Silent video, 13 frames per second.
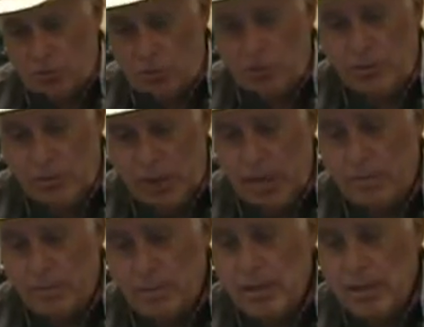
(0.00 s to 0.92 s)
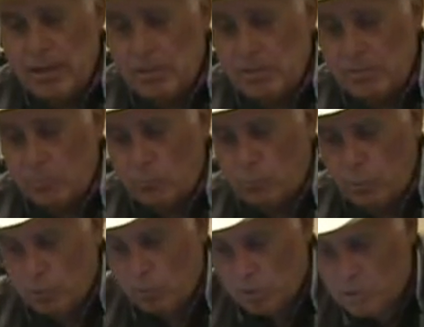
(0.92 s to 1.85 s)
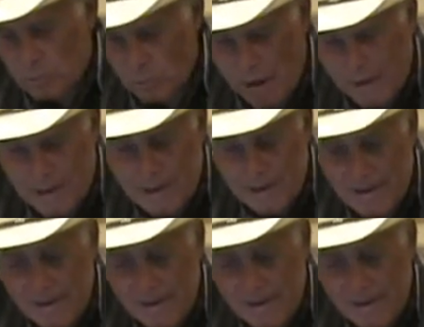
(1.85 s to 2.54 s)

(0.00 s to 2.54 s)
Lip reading: doing that. It's restraining